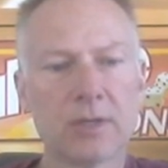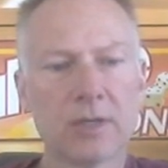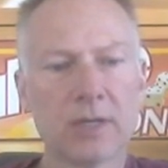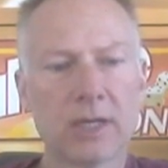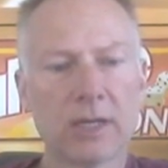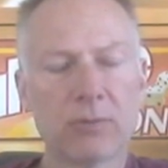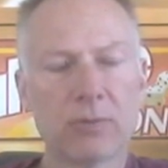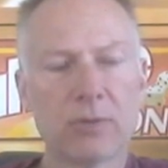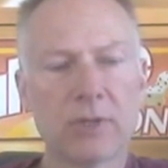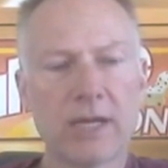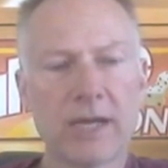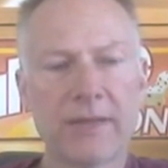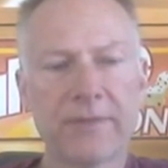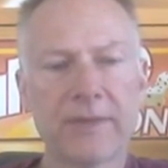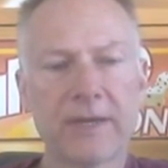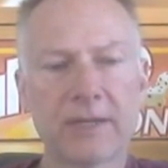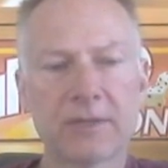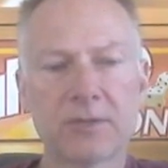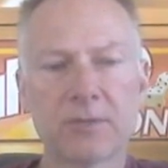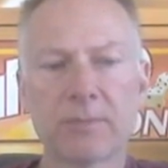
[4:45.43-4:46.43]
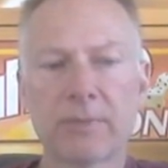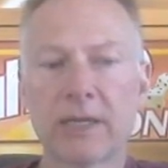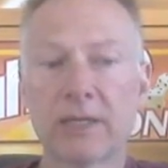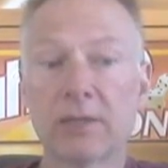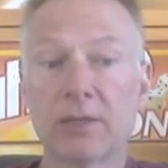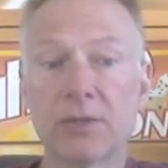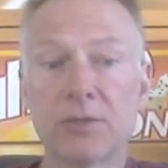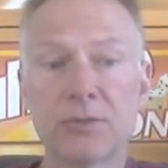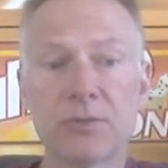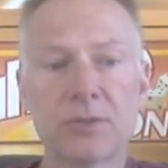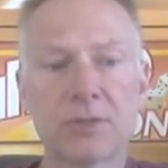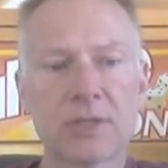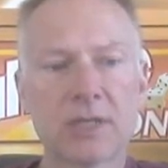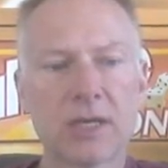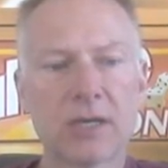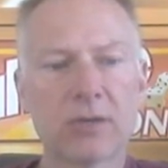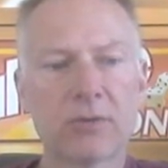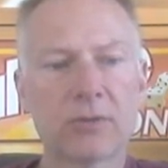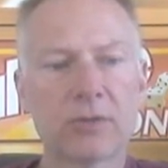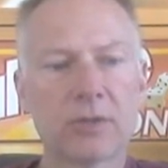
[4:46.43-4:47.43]
I will add that to my lose
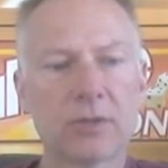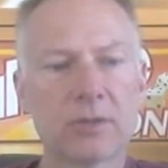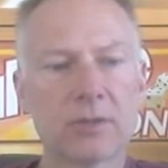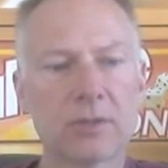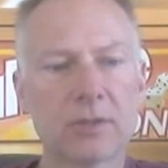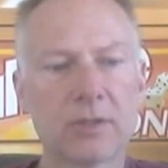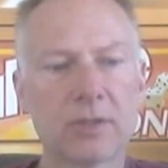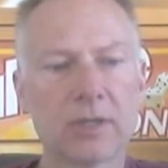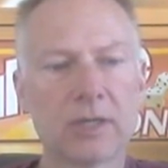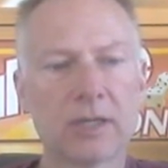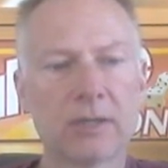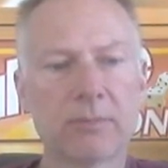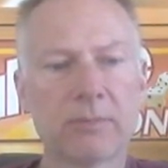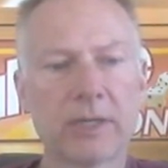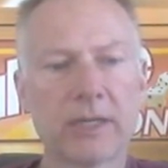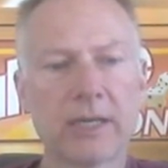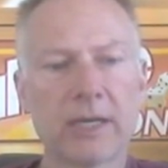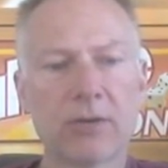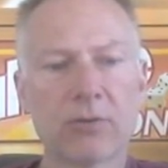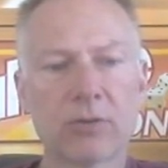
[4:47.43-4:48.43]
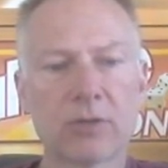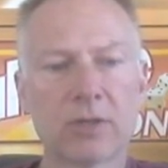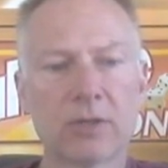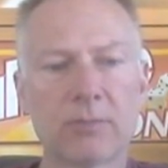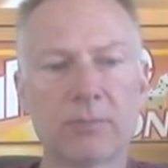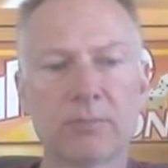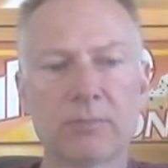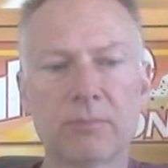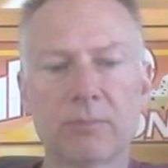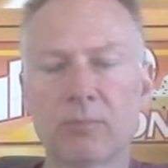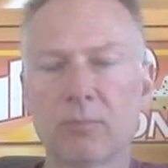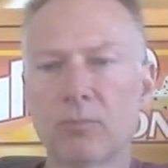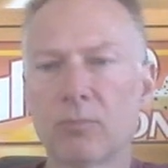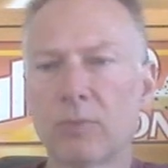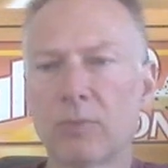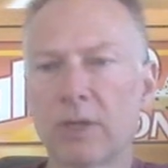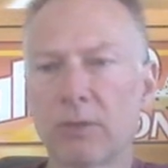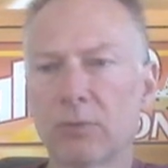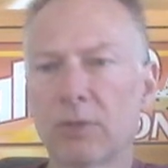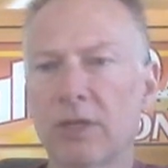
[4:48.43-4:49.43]
counter, and my outcome,
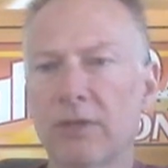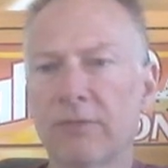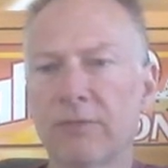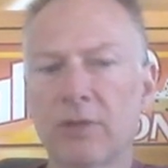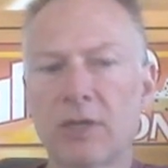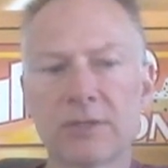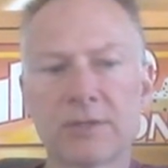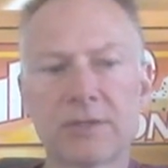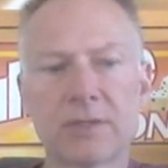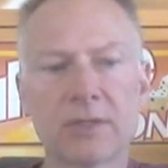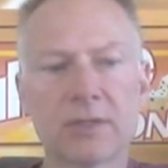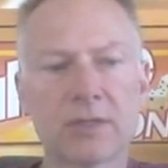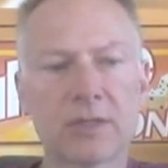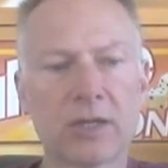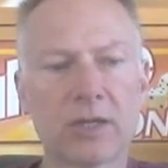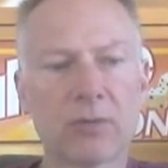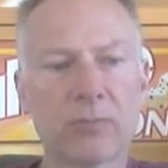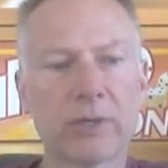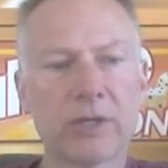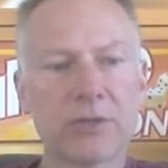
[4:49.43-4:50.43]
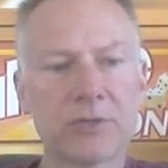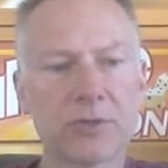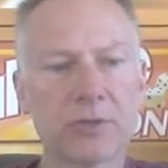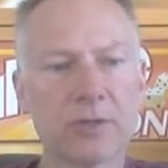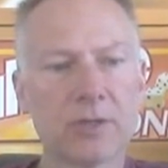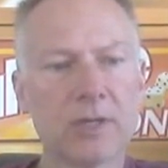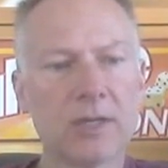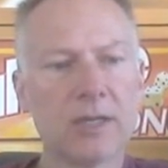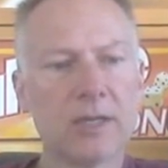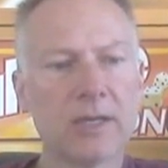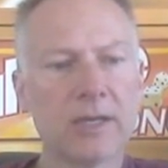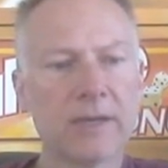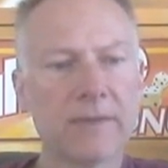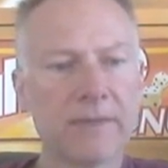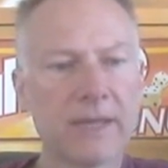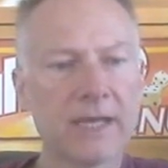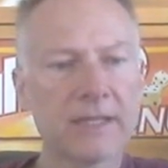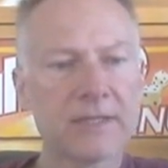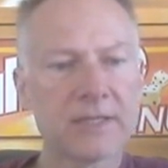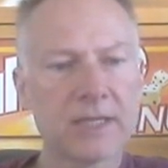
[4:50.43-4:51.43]
I will have lost the entire wager.
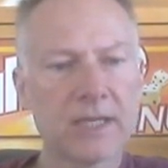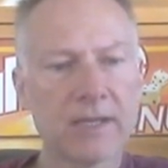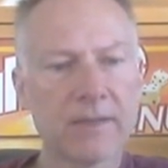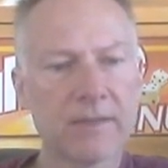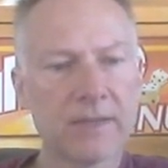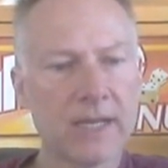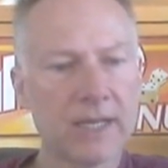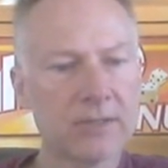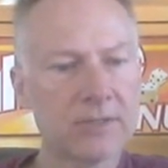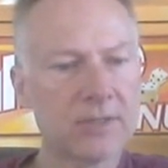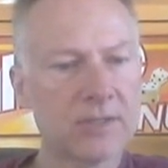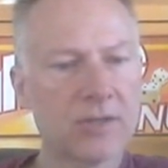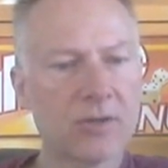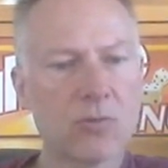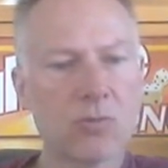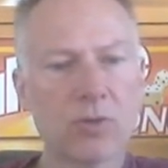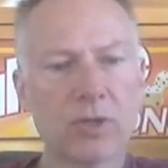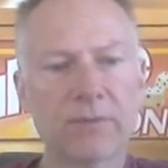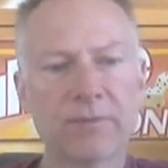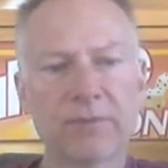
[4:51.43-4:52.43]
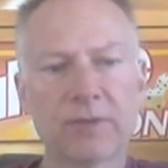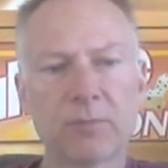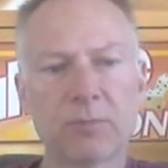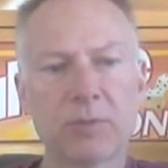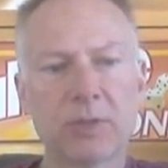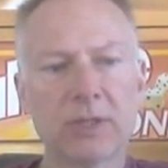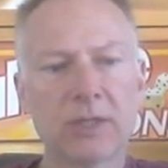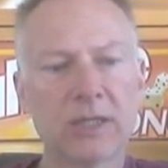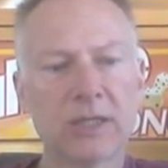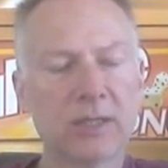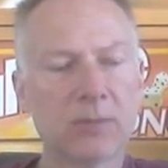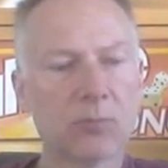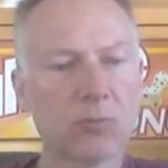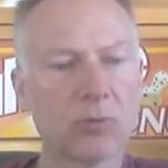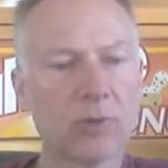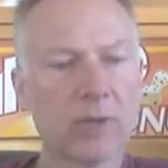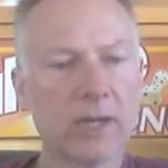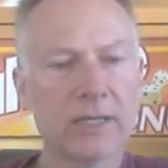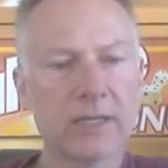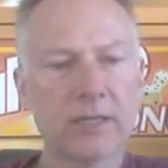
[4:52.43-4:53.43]
And that's it. That's the coin flipping game
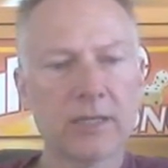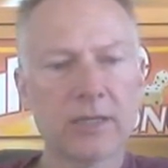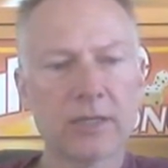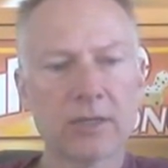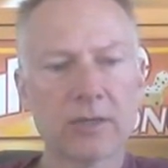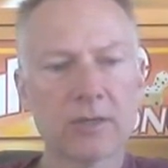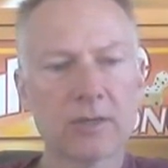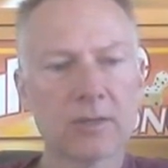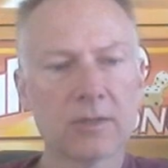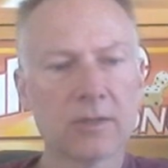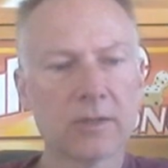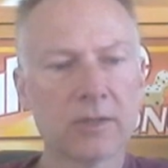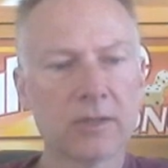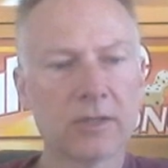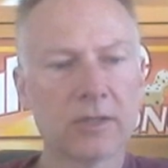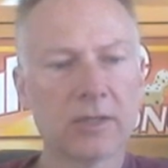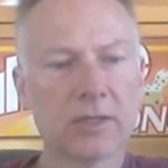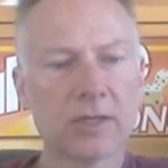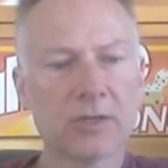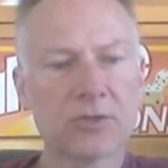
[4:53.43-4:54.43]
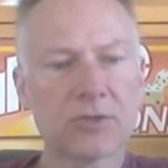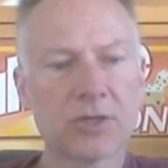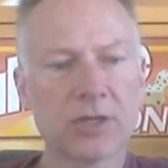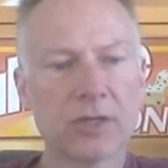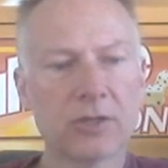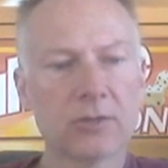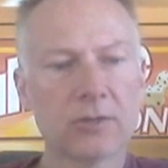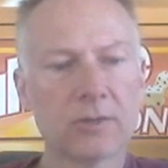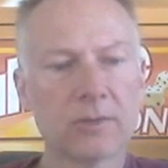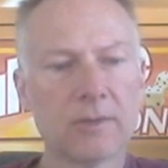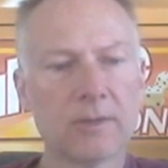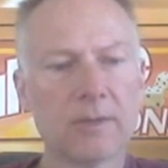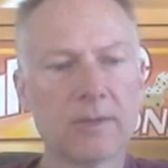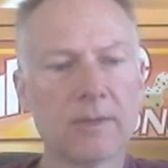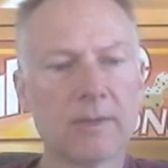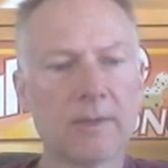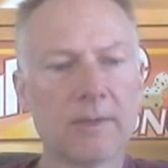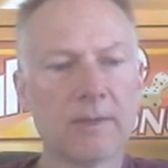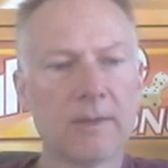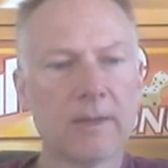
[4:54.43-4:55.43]
right here in a nutshell.
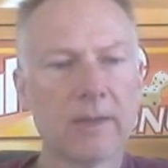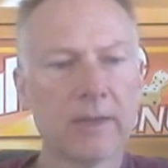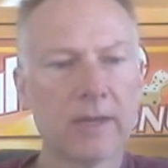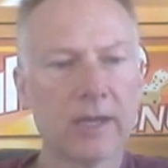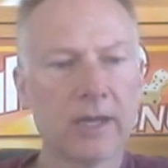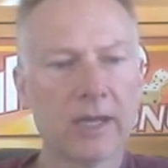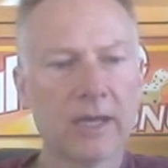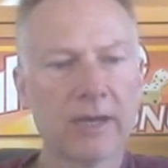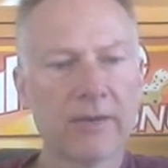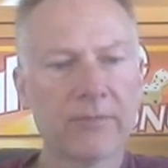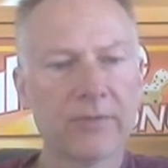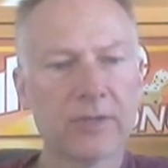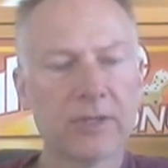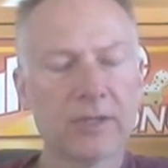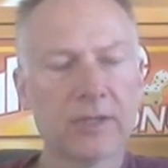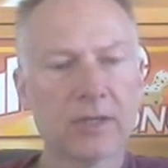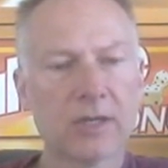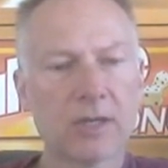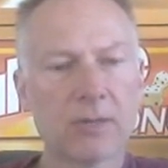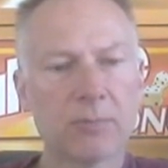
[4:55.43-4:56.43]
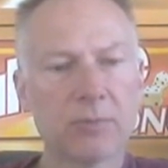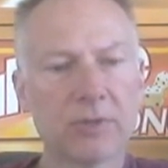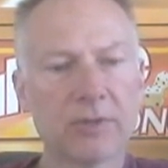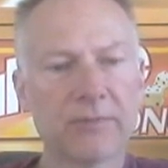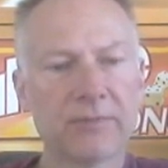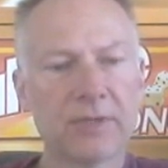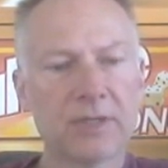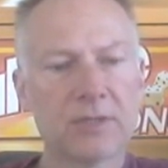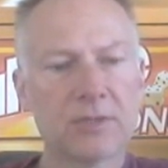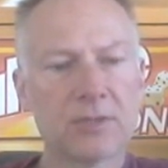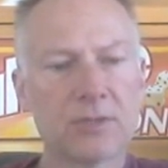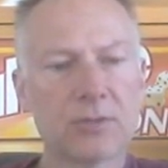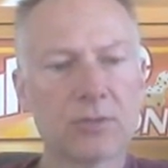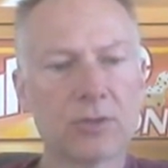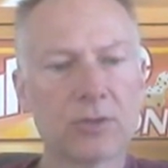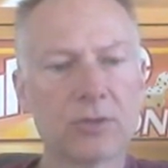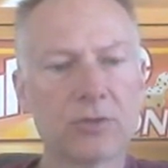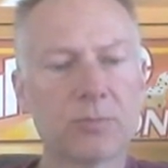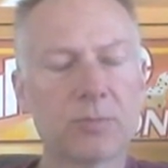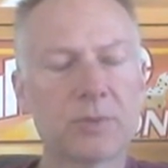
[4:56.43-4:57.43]
I have it in a couple of these do
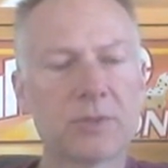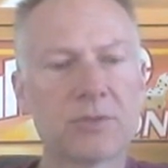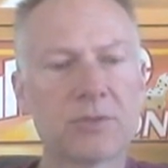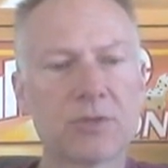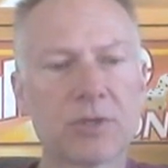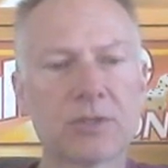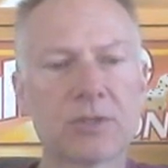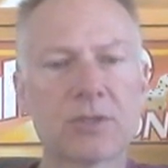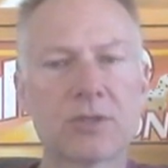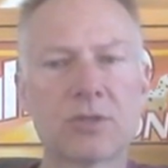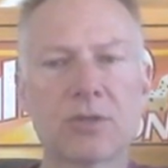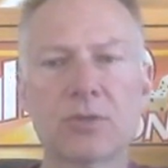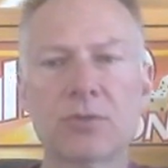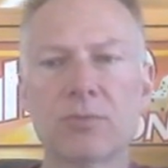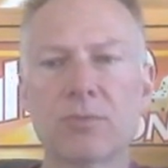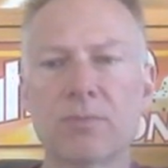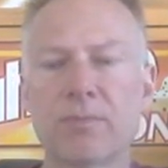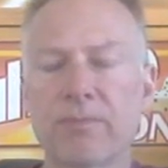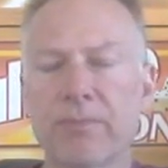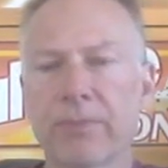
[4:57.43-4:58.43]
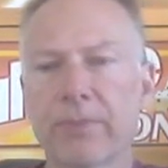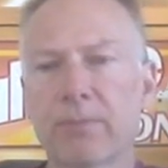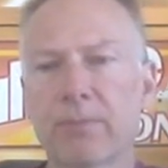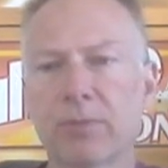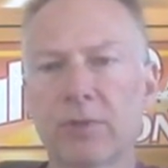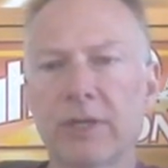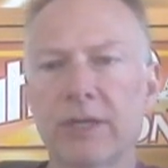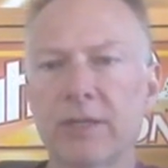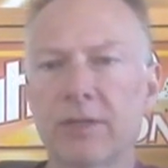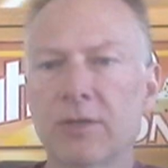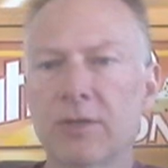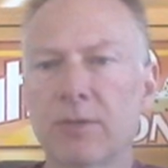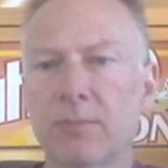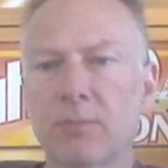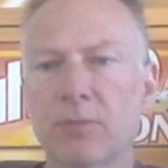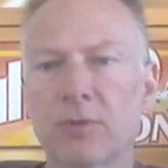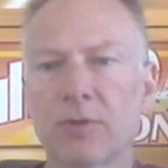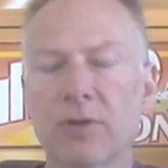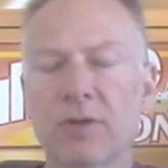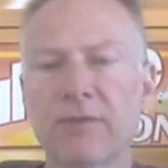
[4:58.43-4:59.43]
loops just to play the
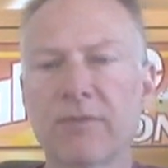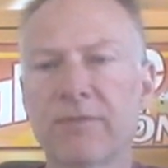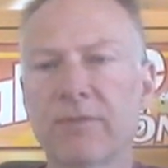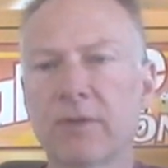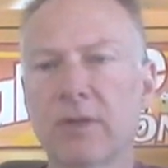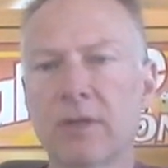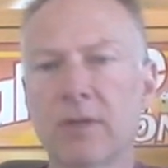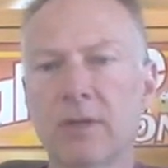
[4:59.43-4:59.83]
number of